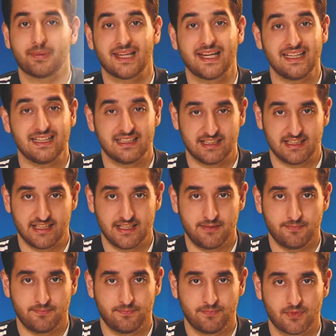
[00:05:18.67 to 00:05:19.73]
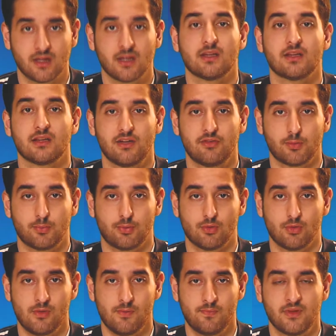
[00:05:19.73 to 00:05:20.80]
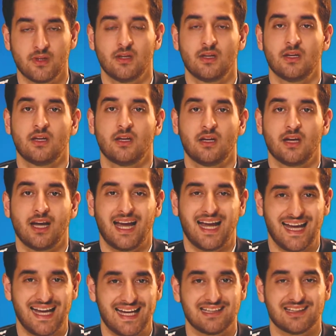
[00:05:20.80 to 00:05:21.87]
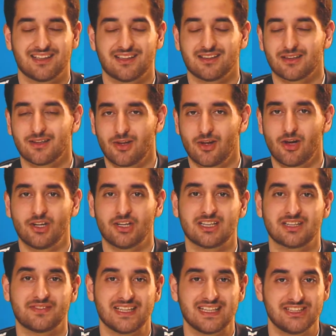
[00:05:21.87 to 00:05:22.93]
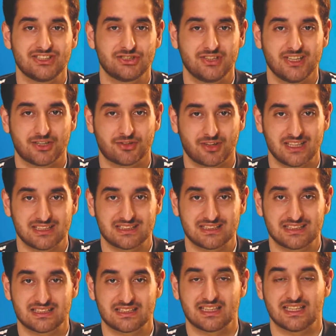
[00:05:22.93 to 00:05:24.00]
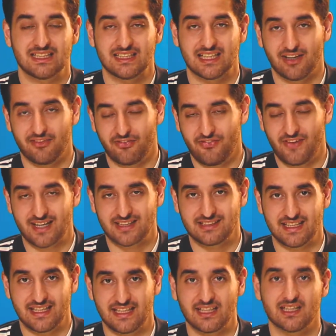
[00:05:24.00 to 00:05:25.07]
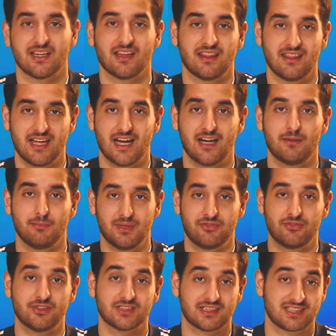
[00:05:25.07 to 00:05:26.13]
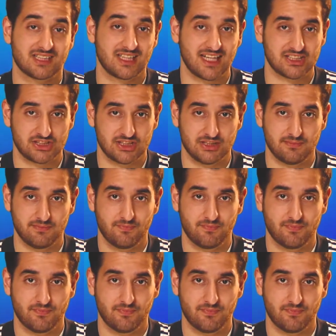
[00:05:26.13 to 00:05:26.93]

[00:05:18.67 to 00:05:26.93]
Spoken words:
Blatantly, Liverpool had a lot of injury crisis affecting their midfield selection.